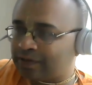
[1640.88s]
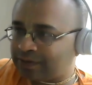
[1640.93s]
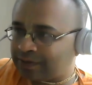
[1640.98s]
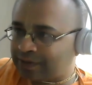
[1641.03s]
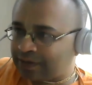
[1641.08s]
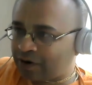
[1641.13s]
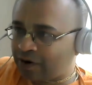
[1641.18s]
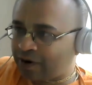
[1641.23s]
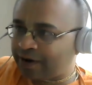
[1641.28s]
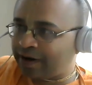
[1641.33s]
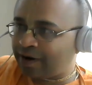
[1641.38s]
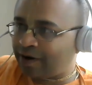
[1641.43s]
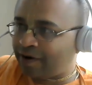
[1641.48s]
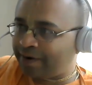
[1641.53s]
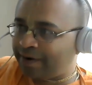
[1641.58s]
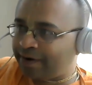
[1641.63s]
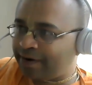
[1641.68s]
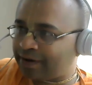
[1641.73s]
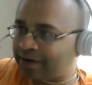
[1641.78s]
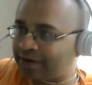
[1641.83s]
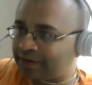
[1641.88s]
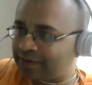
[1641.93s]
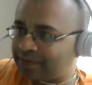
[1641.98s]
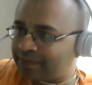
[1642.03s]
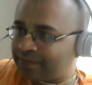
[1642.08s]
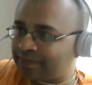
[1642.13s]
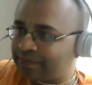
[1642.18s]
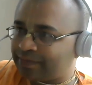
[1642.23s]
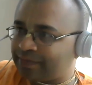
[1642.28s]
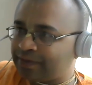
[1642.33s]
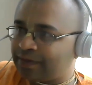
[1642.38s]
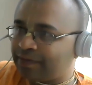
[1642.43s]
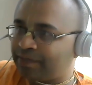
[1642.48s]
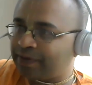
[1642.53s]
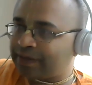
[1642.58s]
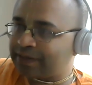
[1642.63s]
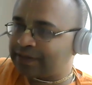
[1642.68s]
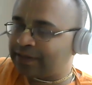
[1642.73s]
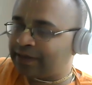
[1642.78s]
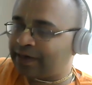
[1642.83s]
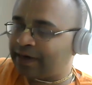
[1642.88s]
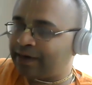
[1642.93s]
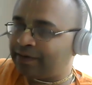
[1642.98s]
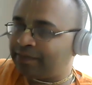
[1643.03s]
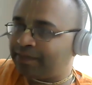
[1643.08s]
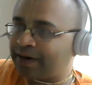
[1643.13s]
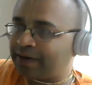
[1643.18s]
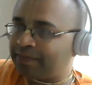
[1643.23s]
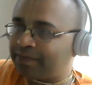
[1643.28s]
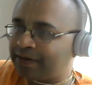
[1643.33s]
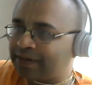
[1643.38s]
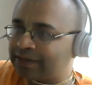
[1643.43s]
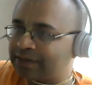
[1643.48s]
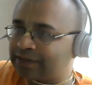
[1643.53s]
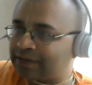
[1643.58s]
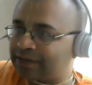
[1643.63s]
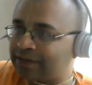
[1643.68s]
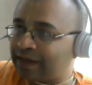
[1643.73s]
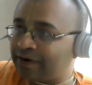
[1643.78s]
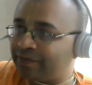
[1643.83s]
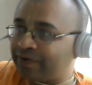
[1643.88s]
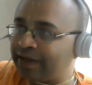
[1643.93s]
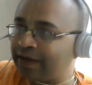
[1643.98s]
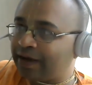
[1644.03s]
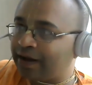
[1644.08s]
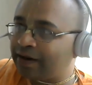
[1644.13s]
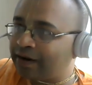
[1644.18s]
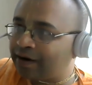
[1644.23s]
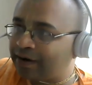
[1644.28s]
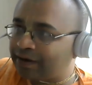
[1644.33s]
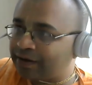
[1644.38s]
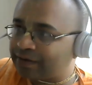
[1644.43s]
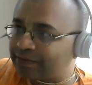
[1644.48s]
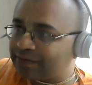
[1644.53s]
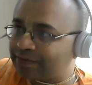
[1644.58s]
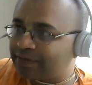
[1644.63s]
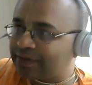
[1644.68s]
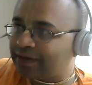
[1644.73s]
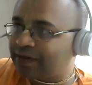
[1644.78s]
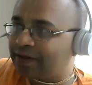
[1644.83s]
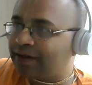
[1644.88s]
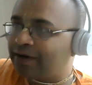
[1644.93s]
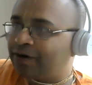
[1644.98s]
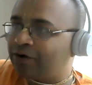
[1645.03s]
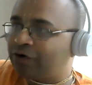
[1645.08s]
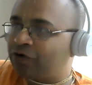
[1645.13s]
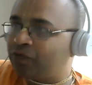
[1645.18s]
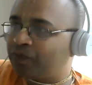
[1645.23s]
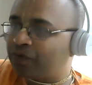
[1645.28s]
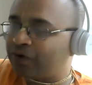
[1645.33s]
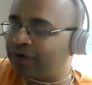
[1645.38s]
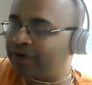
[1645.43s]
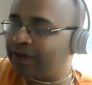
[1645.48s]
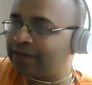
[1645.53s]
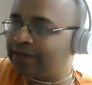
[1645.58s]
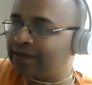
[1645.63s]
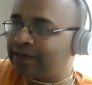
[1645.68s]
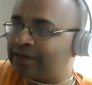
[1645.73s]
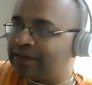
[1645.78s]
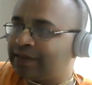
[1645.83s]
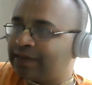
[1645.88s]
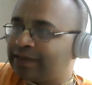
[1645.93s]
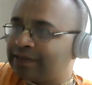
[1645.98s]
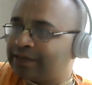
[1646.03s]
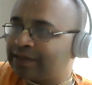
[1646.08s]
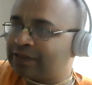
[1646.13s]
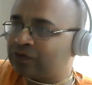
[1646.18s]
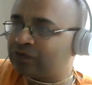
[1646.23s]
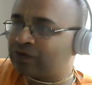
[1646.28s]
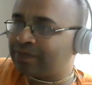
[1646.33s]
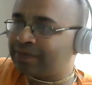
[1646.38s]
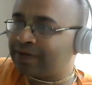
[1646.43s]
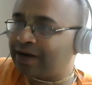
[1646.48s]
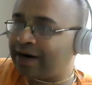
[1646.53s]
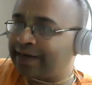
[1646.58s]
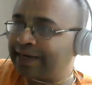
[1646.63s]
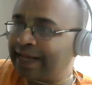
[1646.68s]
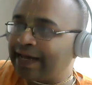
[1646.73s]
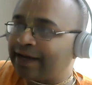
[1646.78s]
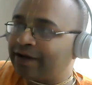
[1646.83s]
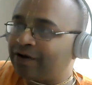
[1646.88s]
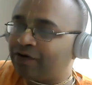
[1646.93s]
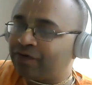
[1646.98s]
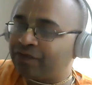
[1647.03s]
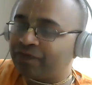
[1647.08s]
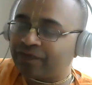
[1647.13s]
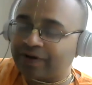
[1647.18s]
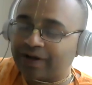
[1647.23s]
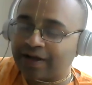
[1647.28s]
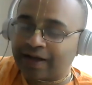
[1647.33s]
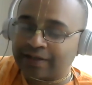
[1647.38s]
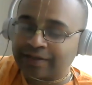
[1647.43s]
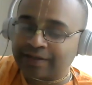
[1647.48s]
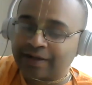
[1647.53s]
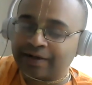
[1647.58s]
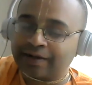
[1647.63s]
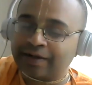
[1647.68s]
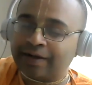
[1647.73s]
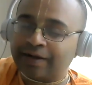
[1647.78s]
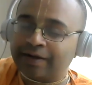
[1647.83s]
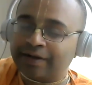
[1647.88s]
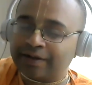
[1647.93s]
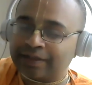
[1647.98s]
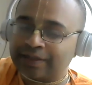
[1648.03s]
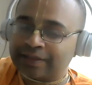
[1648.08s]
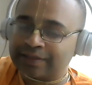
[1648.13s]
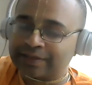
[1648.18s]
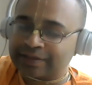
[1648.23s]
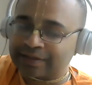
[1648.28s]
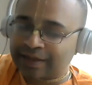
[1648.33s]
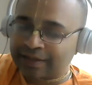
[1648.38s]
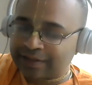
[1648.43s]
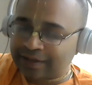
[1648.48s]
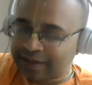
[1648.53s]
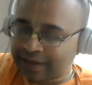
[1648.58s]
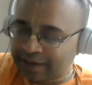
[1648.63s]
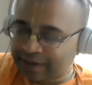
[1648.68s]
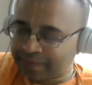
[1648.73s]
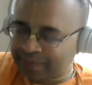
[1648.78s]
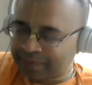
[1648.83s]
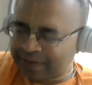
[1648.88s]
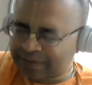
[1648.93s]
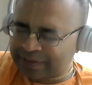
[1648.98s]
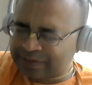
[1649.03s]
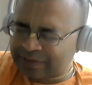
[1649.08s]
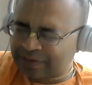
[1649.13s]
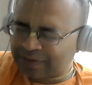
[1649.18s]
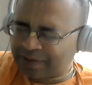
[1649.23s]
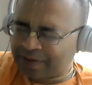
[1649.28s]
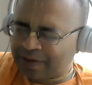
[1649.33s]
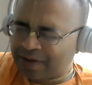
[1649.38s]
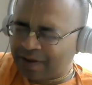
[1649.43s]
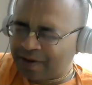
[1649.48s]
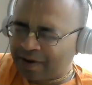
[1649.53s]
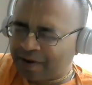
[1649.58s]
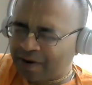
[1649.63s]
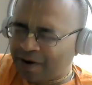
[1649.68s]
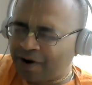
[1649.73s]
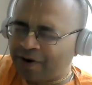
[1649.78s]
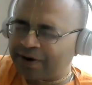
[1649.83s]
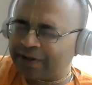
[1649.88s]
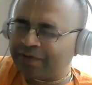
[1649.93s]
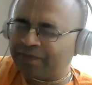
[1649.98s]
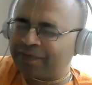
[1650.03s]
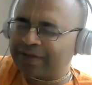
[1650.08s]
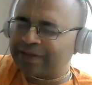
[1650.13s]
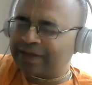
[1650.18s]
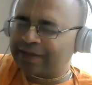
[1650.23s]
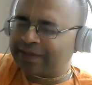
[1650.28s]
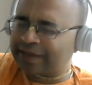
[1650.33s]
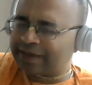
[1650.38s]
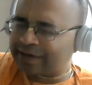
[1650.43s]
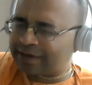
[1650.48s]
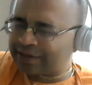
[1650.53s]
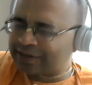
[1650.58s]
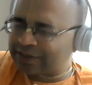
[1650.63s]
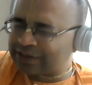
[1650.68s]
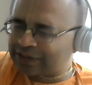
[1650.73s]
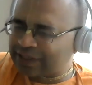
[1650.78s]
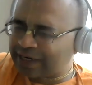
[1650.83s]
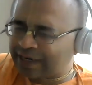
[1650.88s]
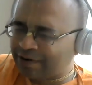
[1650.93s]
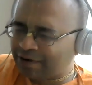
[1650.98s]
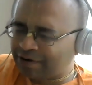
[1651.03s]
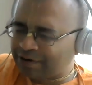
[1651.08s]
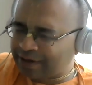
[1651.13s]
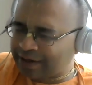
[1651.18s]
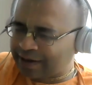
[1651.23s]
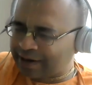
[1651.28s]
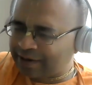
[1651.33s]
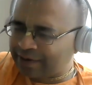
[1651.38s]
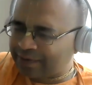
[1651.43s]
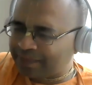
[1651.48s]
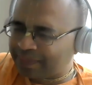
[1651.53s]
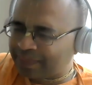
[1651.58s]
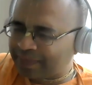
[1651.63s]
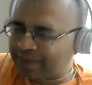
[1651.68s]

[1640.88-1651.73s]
the royal order, hmm, the president, prime minister, they are very alert to protect their citizens from the attack of other countries, other enemies, or even the terrorists and all that.